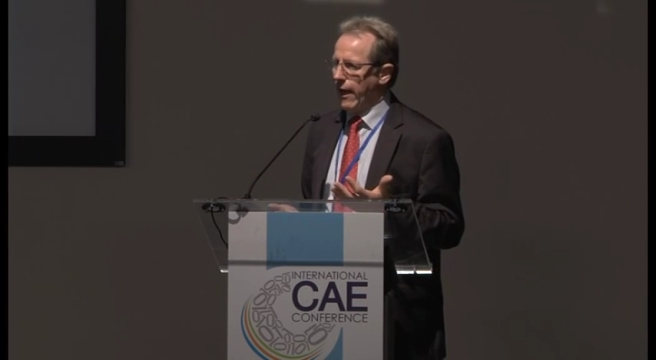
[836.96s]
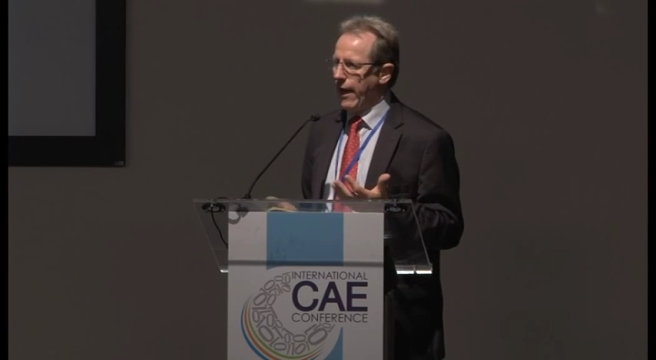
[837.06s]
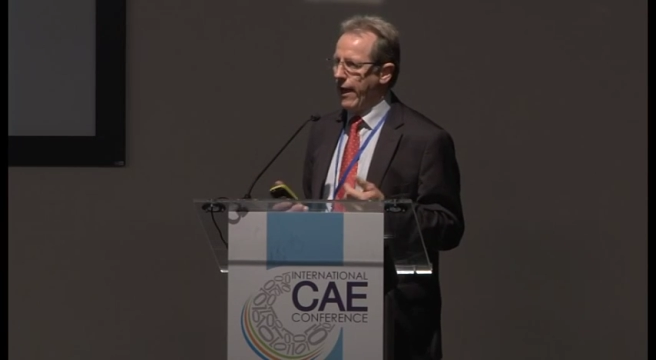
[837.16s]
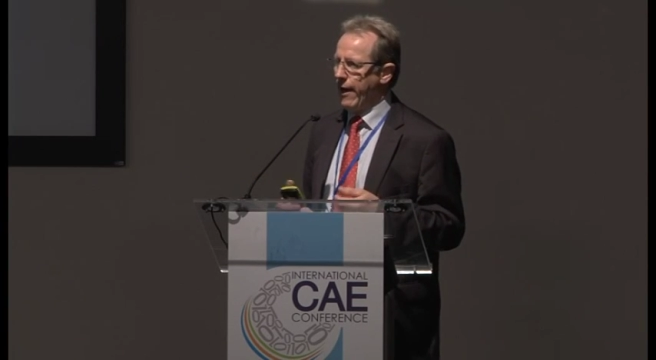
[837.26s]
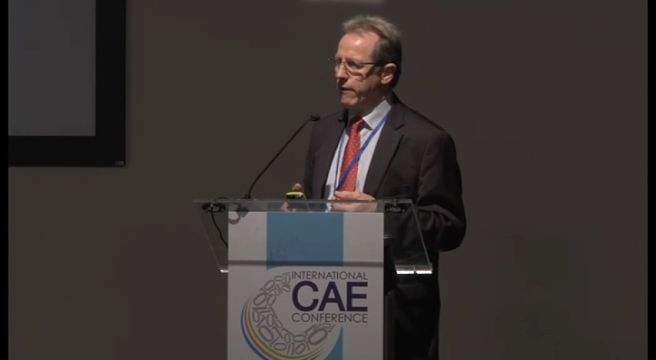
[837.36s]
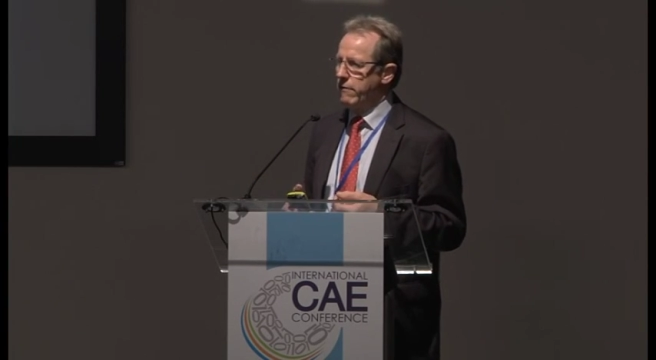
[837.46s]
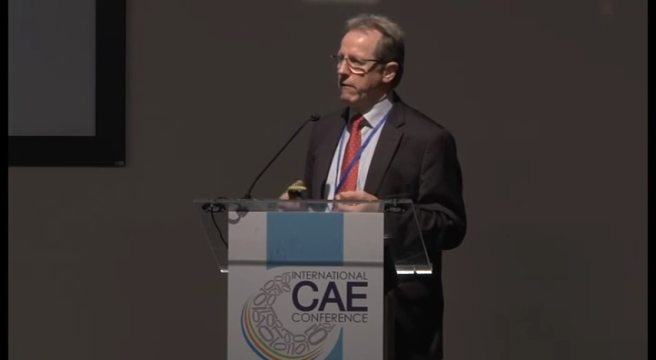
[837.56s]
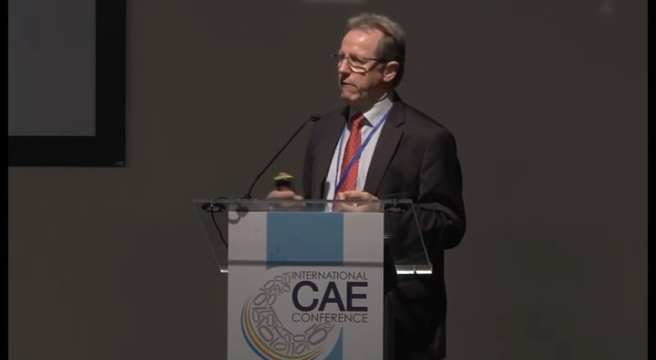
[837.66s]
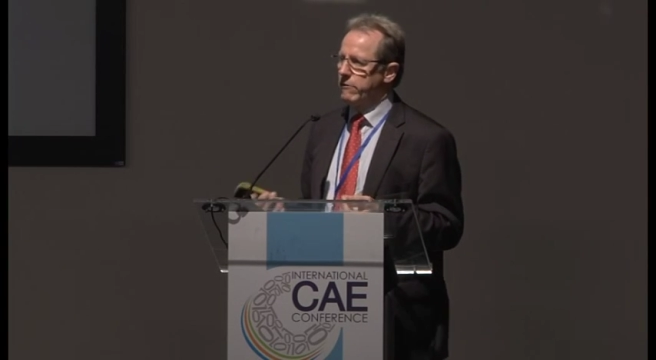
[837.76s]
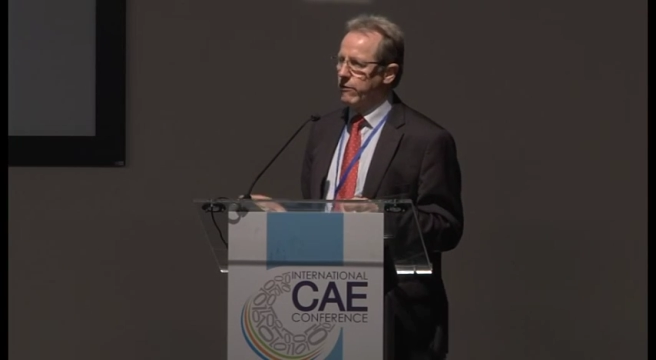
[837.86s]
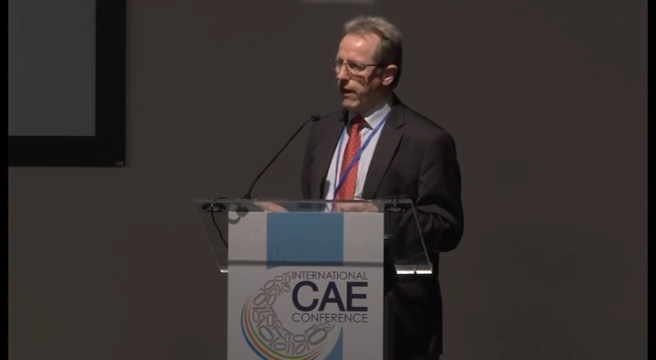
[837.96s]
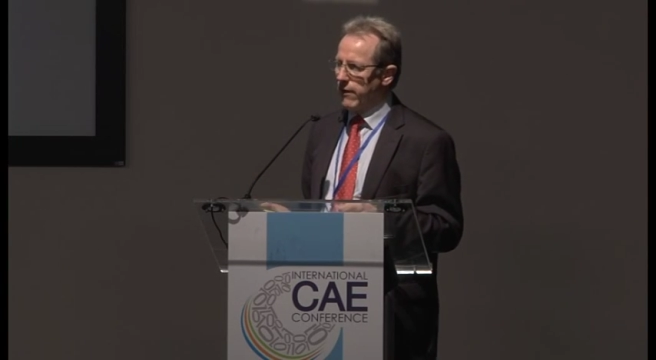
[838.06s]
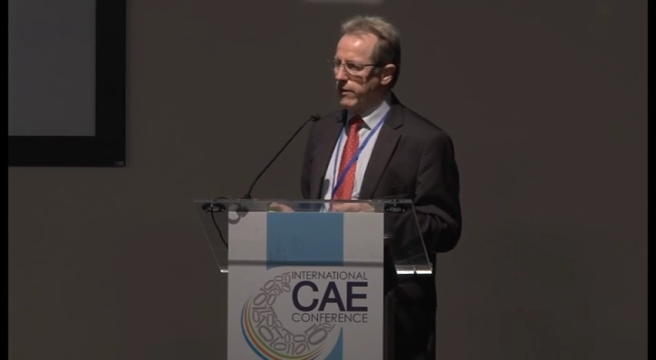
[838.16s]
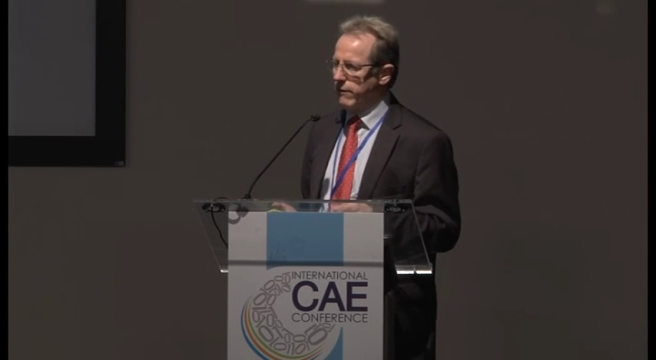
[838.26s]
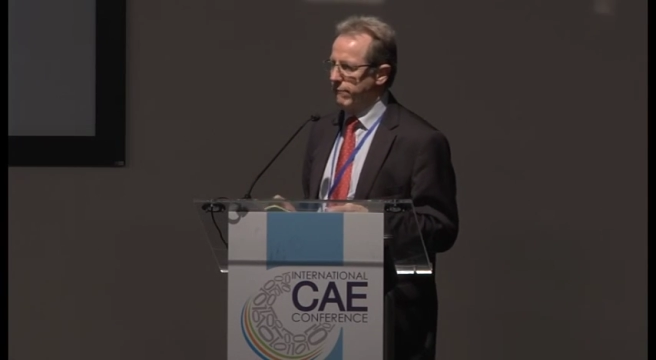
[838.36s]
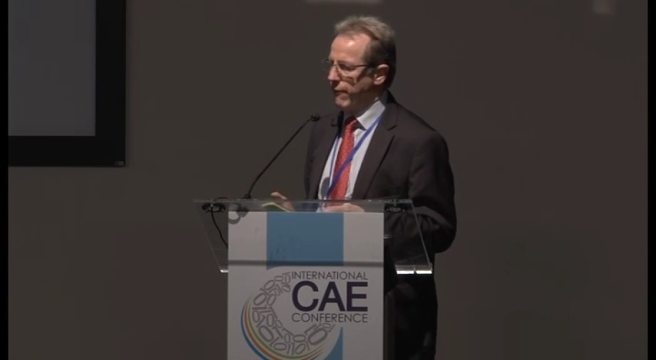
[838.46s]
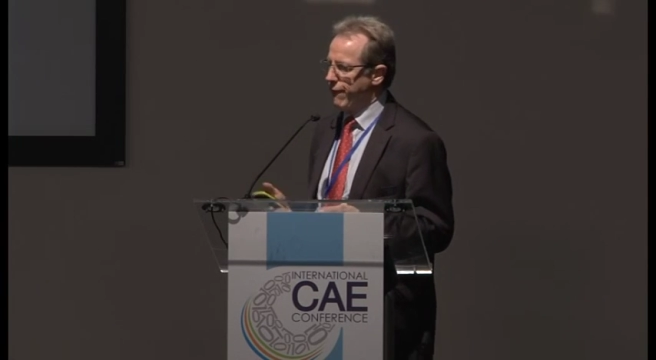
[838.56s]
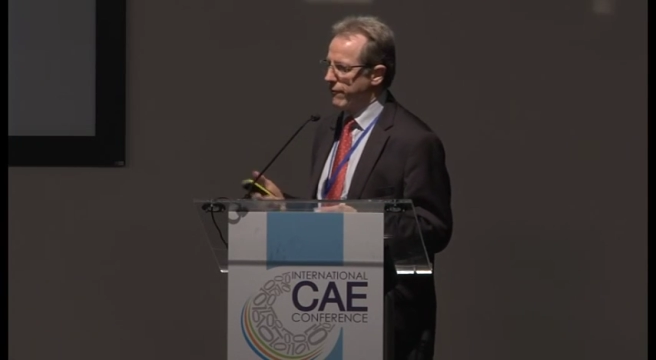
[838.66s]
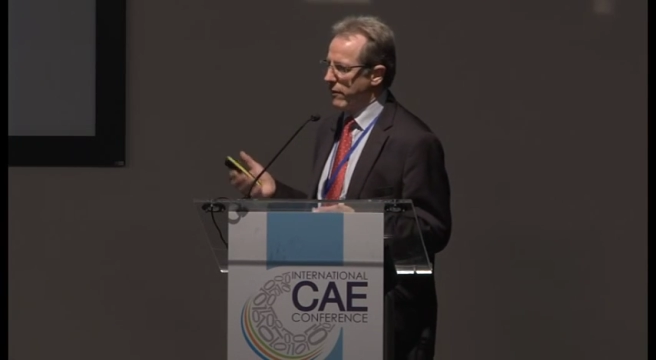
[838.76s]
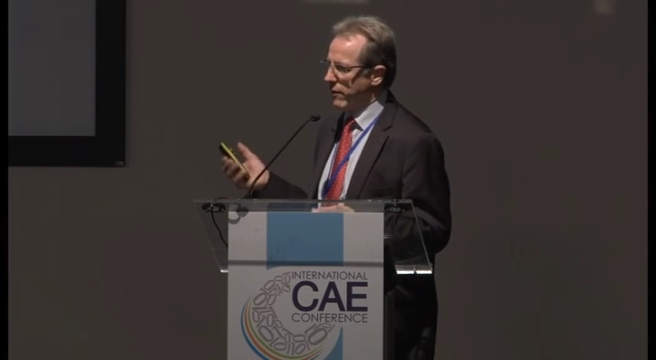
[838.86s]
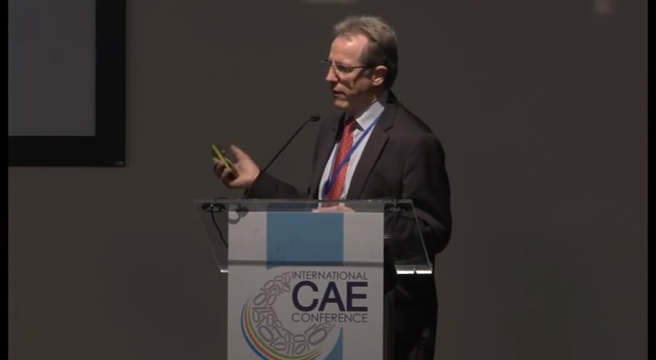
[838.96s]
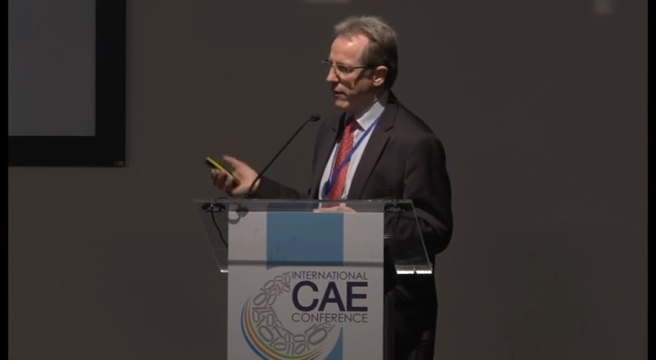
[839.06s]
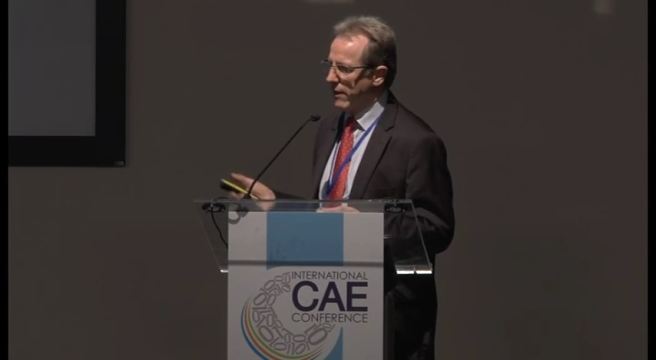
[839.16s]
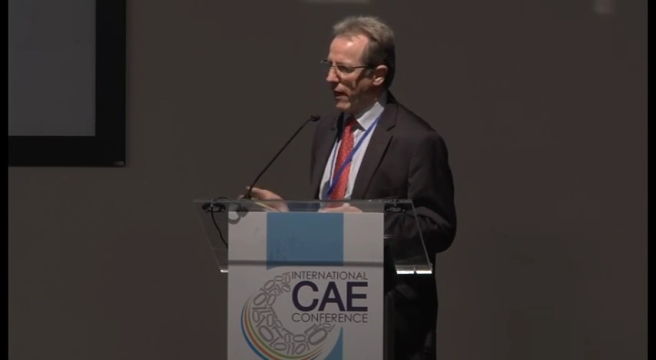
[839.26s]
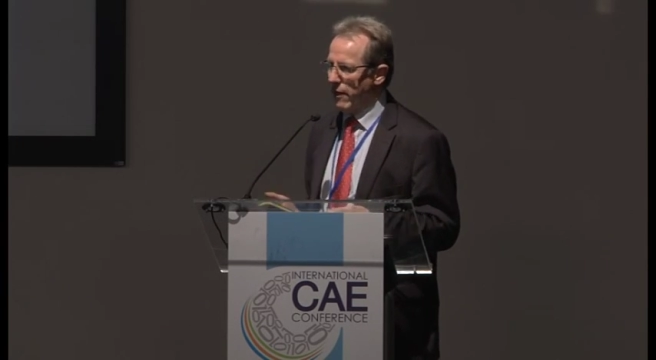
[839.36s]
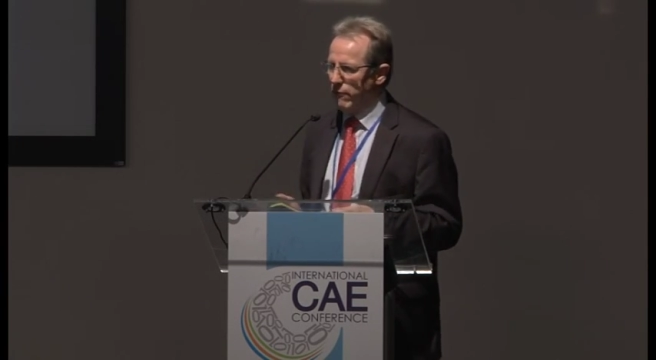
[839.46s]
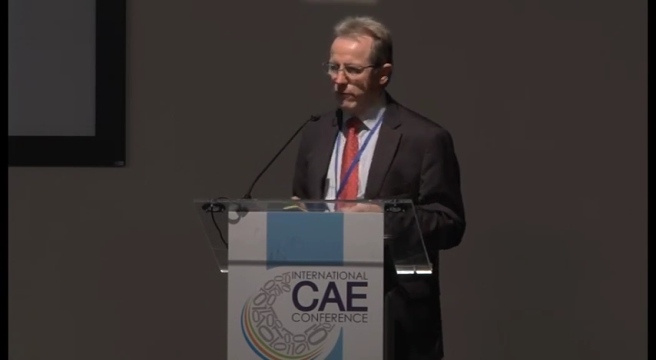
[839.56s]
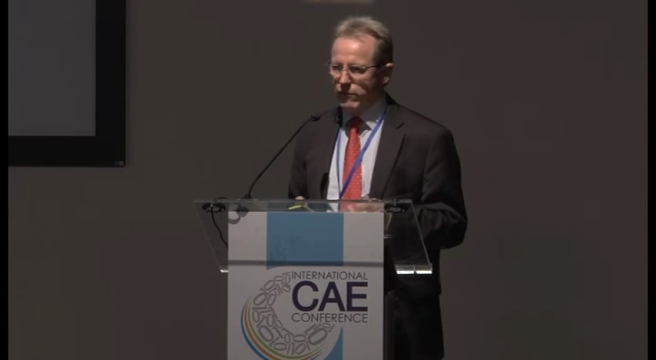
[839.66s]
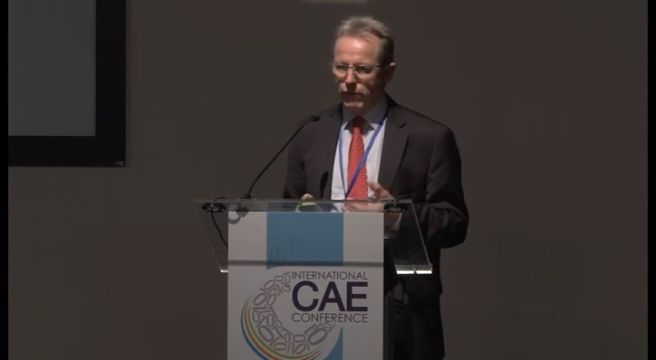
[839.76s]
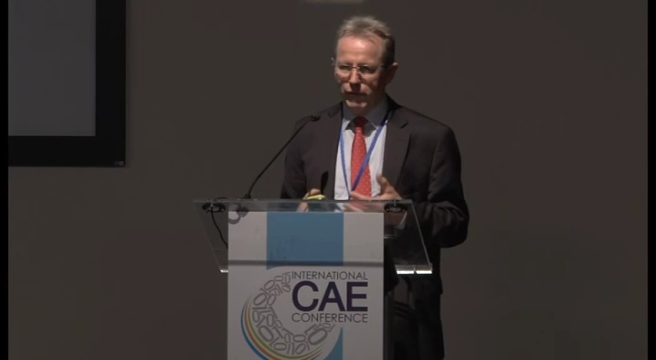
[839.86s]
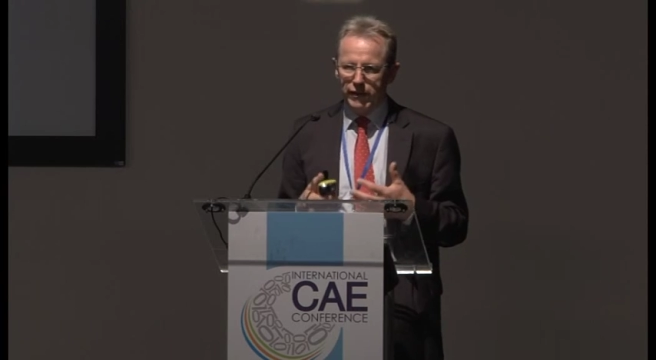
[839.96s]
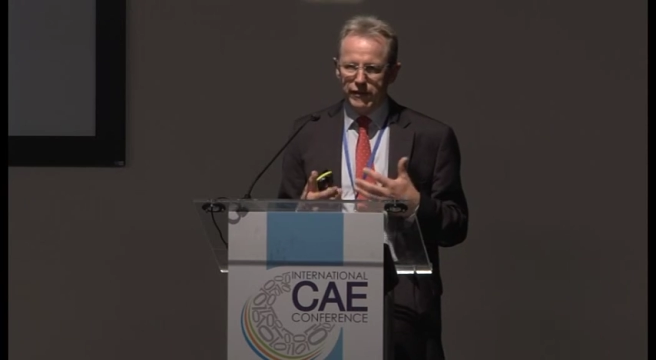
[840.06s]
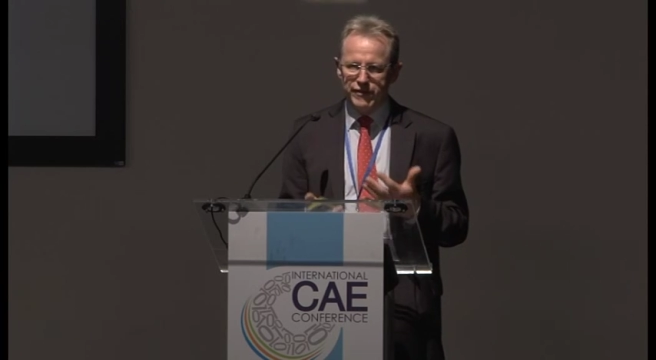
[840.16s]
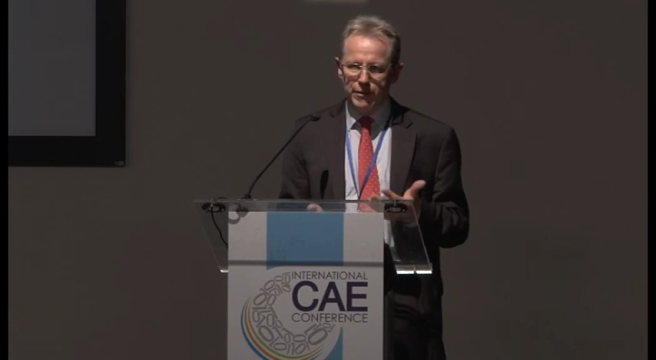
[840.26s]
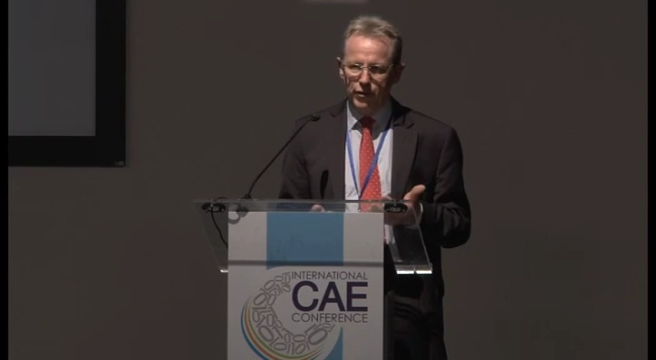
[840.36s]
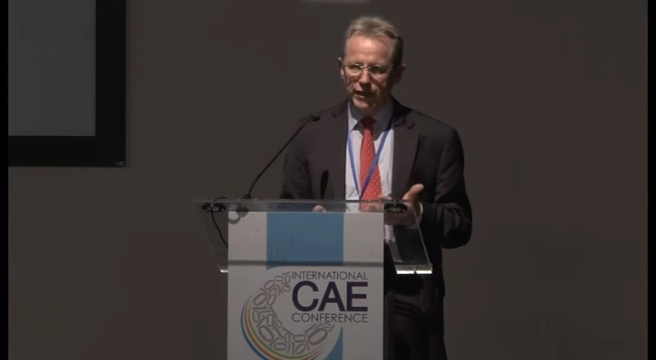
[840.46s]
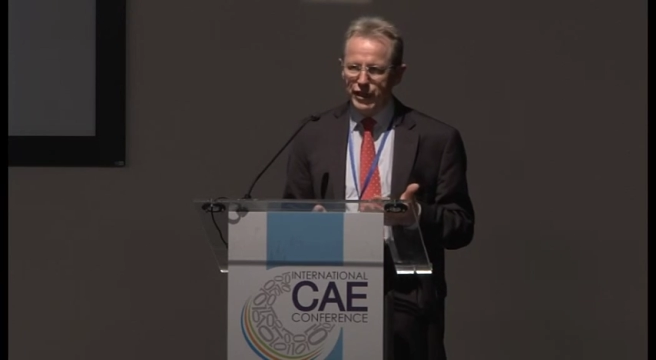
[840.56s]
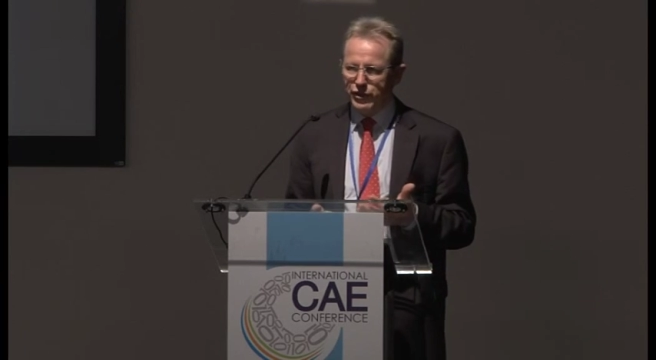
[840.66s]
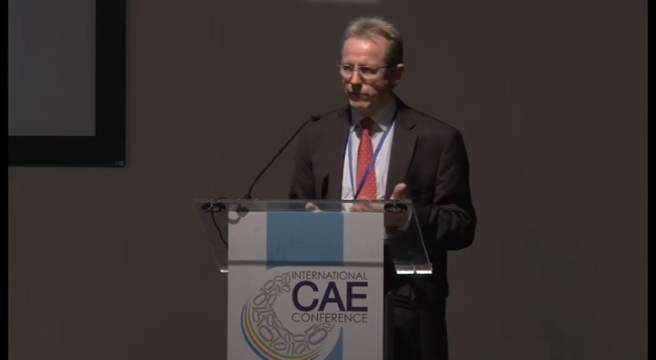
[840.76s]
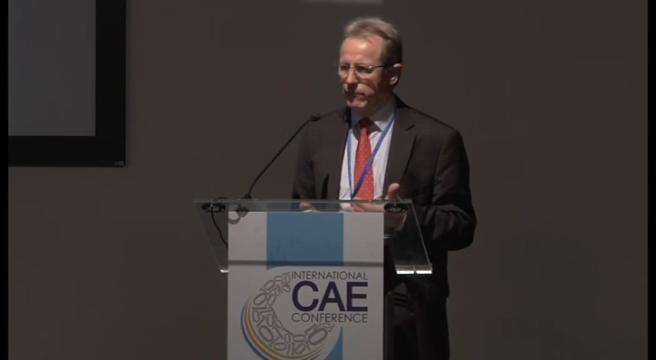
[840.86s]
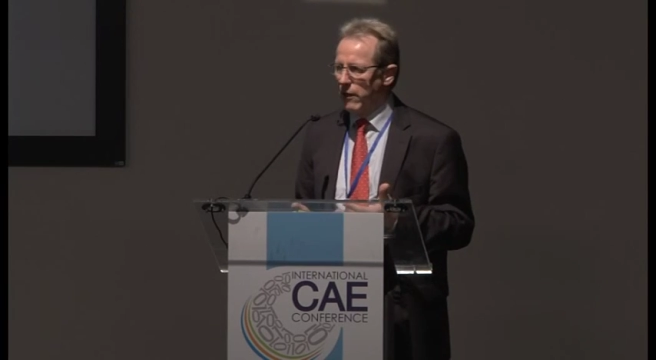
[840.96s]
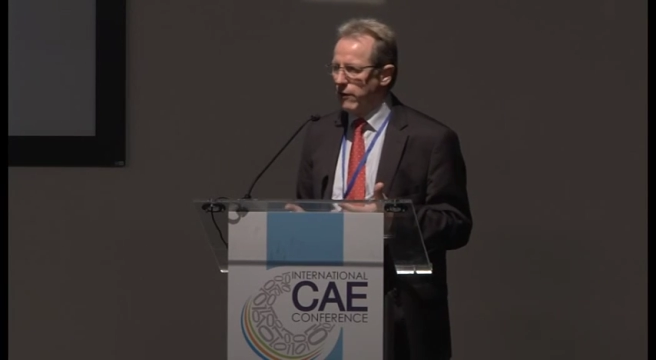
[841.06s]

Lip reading: and together with the guy who is doing the simulation,